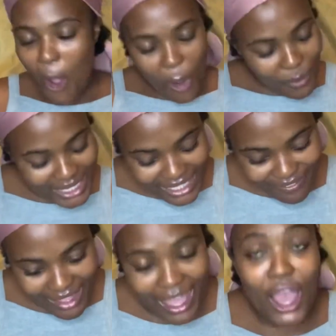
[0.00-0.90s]
or
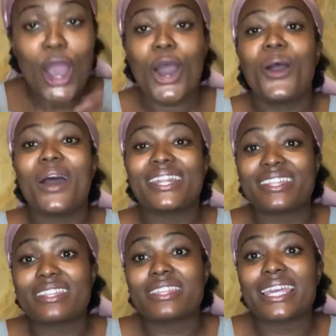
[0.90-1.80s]
whatever oh
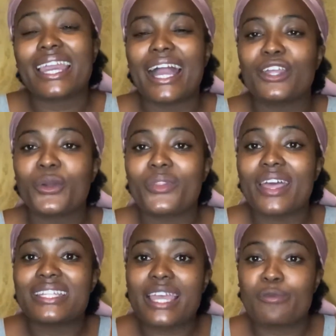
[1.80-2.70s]
another thing i know
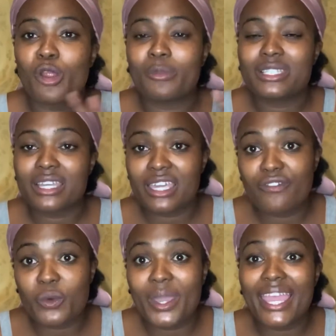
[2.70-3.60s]
that i promised a
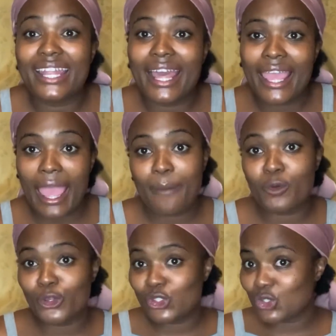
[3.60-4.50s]
giveaway and i am
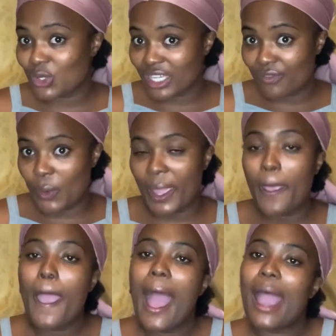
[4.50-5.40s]
going to do a giveaway
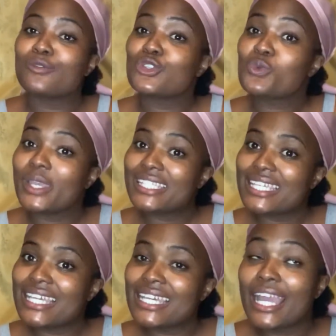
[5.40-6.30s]
i'm just
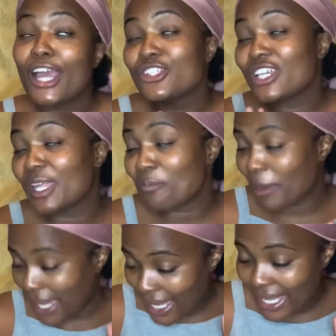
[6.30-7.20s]
waiting to get
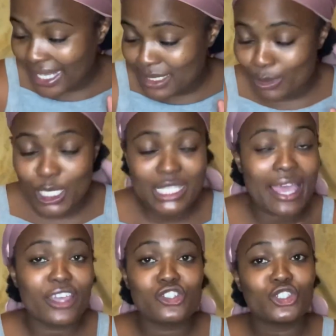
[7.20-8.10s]
paid because
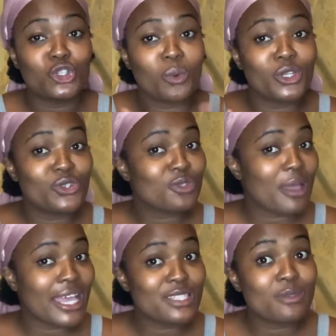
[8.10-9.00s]
i actually don't want to use my
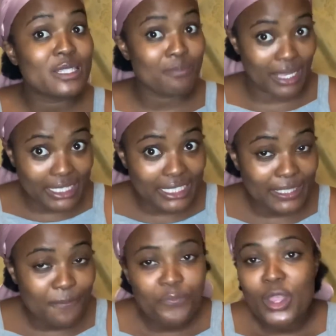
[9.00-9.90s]
husband's
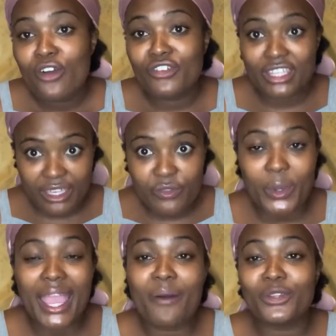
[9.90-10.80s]
money for the
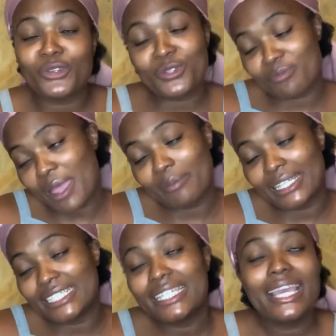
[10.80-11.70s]
giveaway i want to use my
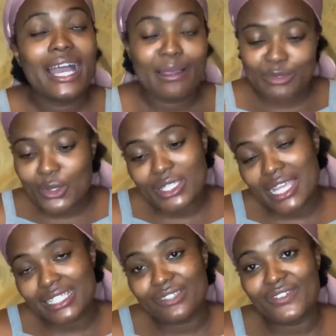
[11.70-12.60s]
money i'm so
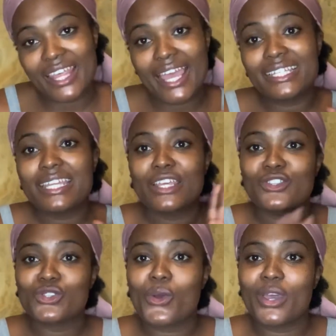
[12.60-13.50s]
excited for that
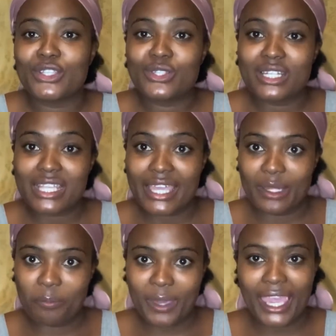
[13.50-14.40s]
so as soon as i
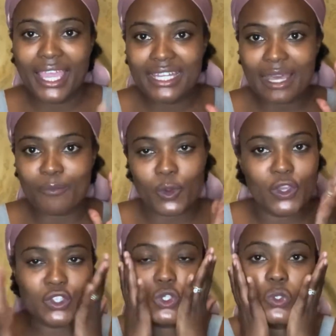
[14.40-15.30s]
get paid i'm
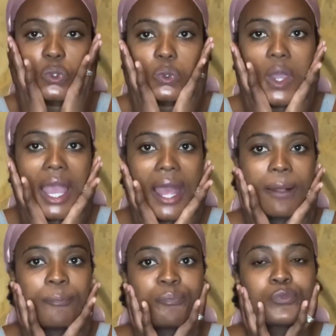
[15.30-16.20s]
going to
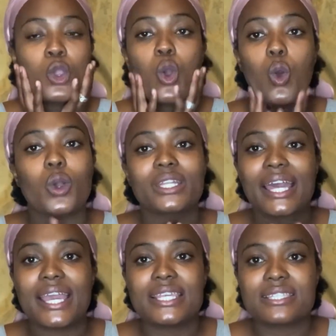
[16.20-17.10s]
um,
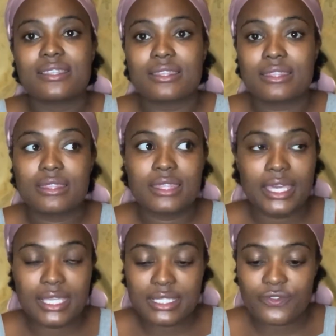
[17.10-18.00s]
organize the
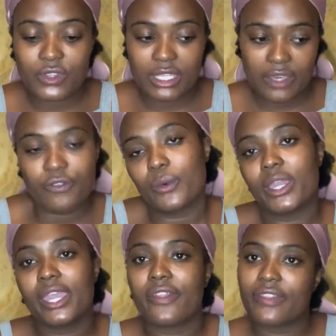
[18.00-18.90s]
things for the
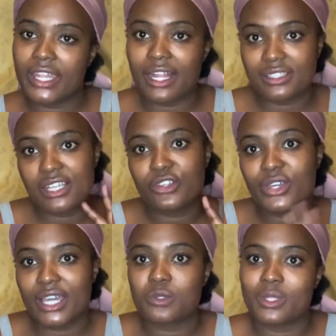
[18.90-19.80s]
giveaway and then i'll tell you
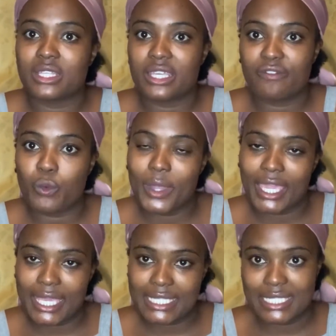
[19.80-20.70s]
guys what the giveaway
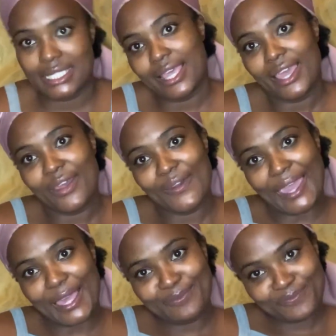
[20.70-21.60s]
is
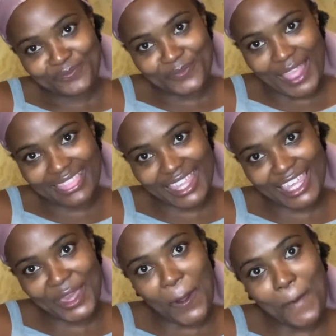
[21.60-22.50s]
okay
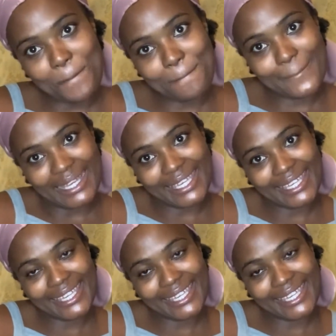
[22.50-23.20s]
thank you bye